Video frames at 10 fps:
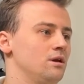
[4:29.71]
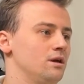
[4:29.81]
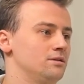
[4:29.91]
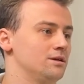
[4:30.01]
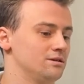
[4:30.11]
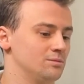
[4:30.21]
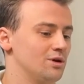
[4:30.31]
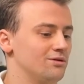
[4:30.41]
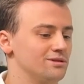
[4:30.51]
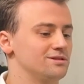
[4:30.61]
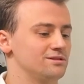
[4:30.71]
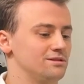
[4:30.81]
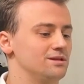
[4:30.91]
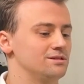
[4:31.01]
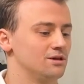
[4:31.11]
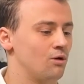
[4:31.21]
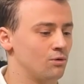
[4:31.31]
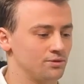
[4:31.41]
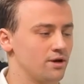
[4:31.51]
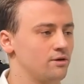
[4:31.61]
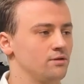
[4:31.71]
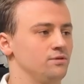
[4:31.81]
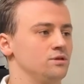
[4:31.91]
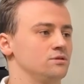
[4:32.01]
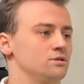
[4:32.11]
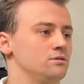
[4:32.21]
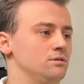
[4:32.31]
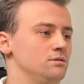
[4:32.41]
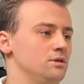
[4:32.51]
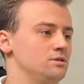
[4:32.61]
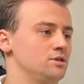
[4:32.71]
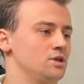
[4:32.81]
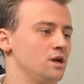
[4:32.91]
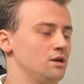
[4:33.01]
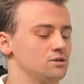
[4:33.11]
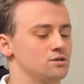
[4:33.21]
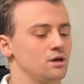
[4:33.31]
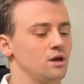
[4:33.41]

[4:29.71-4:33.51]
and tell them no this this the whole narrative needs to needs to change